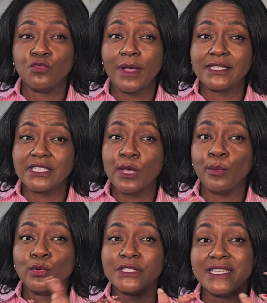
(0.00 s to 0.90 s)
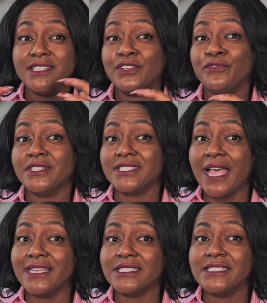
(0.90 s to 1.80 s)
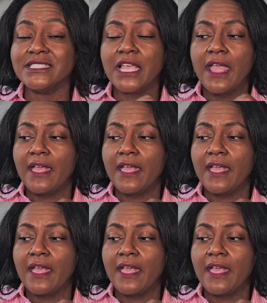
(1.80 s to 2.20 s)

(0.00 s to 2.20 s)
to buy samples in different sizes.